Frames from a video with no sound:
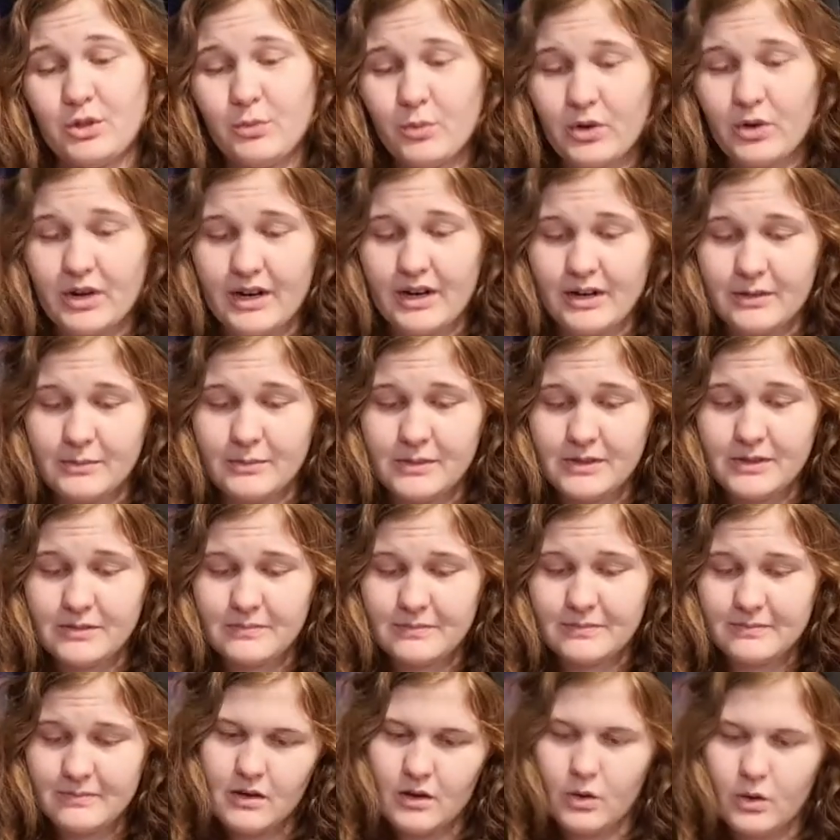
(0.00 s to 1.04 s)
more items.
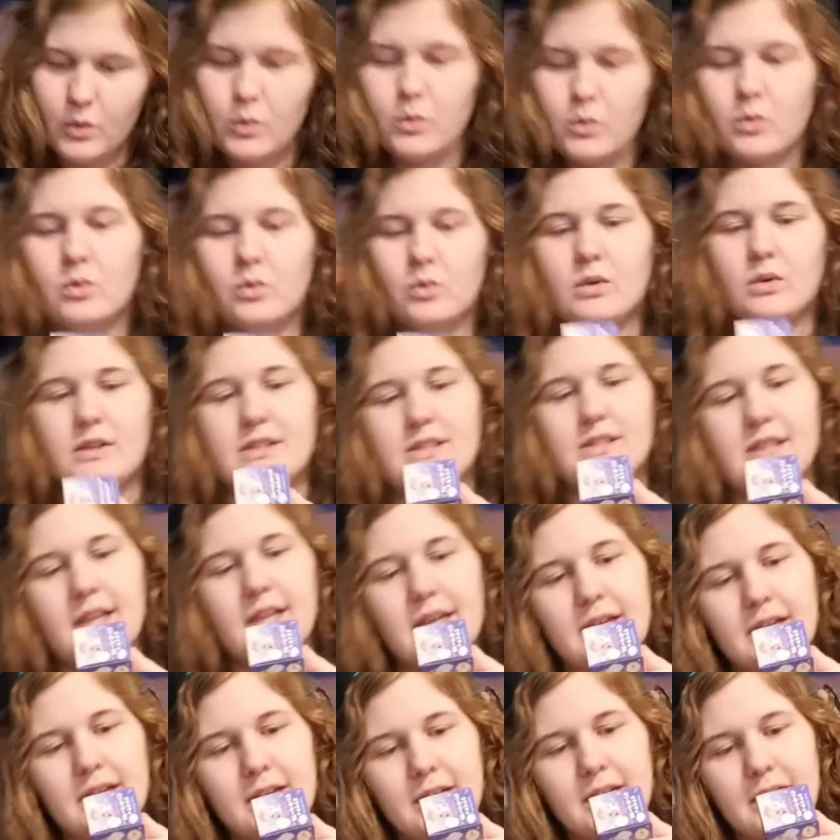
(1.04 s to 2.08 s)
Oh, it's
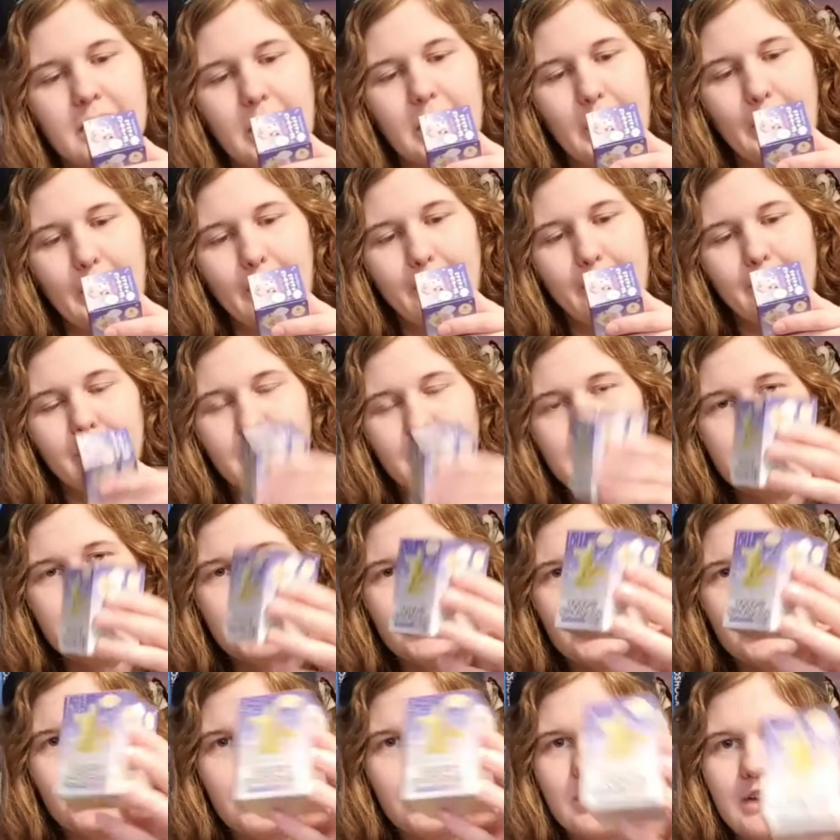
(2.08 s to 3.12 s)
like a
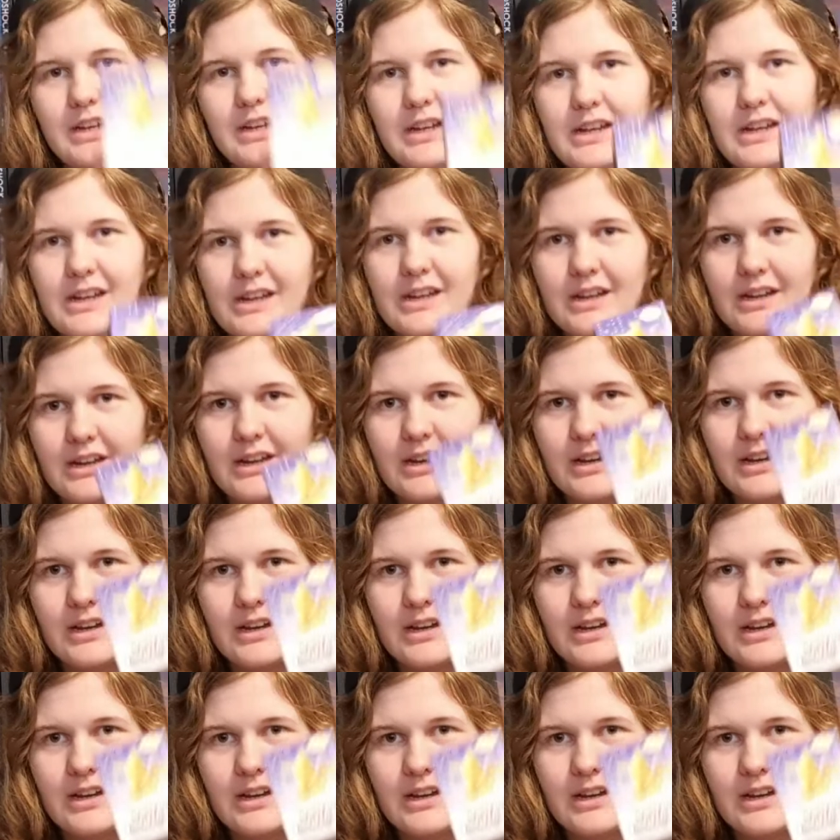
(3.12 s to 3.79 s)
mystery...